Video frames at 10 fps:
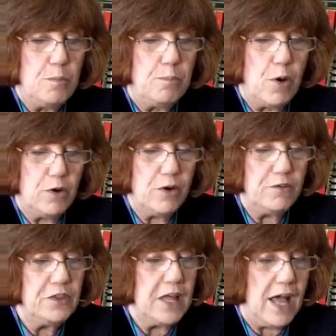
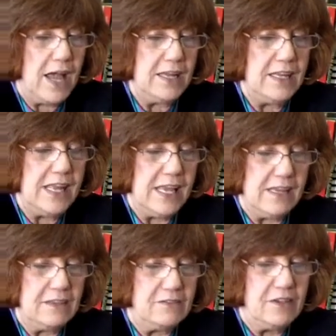borrowed the
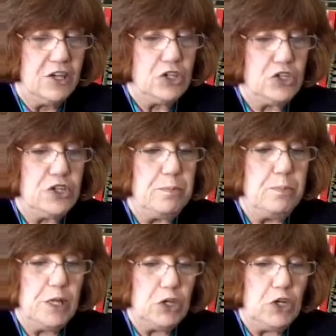ideas she
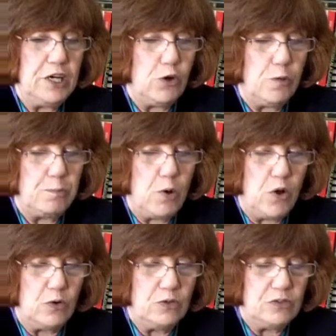bitterly
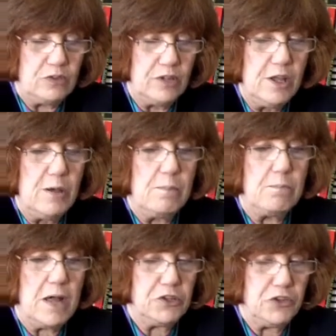opposed,
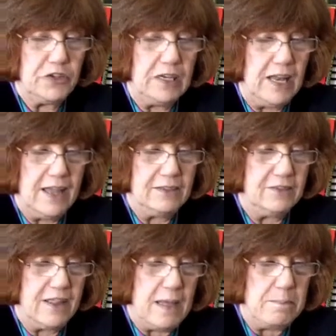materialized
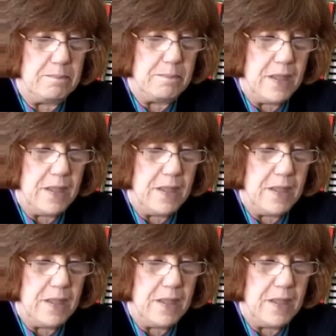them,